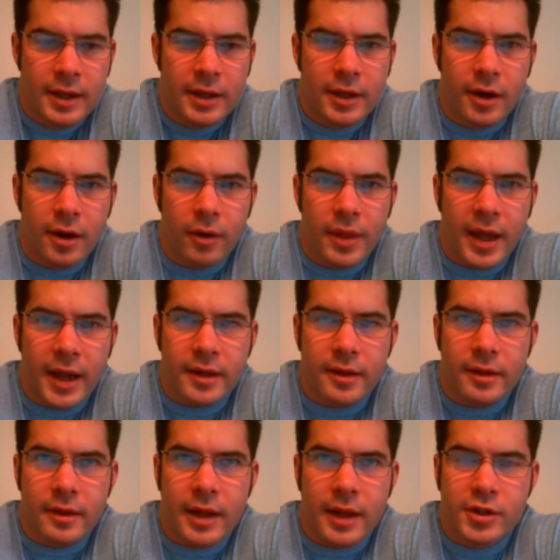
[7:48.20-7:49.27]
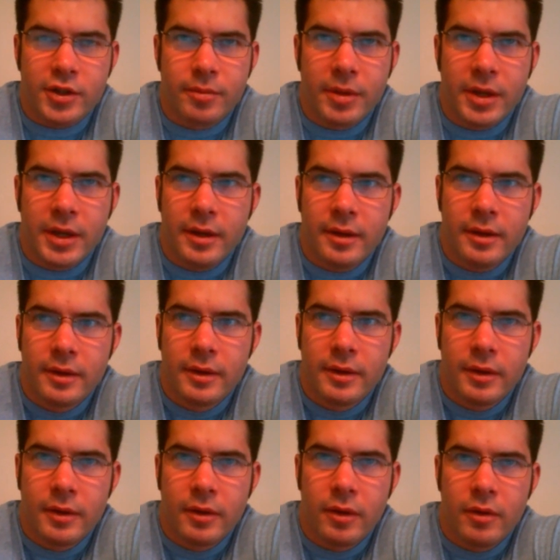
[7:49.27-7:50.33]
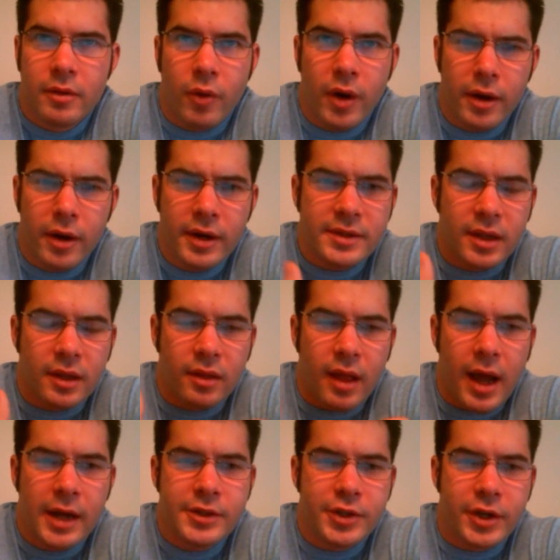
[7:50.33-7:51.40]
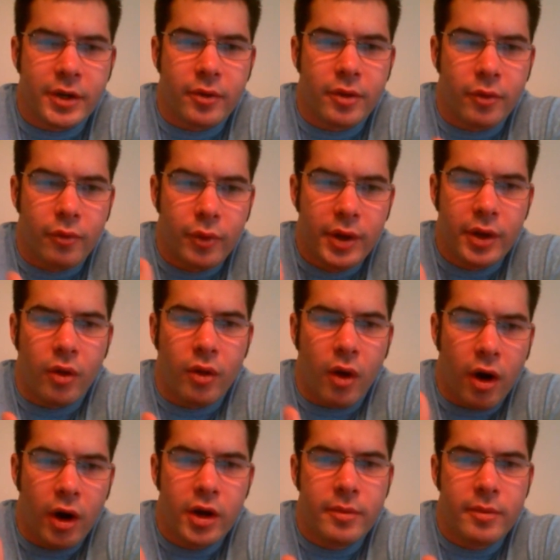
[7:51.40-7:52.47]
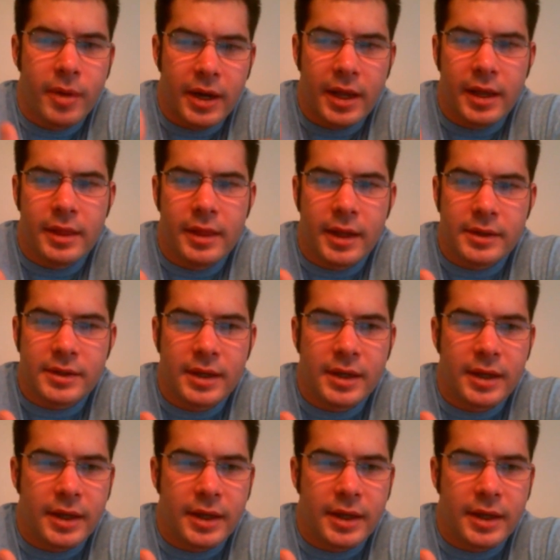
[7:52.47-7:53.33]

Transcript: That should be, where is the logic or the real argument in this?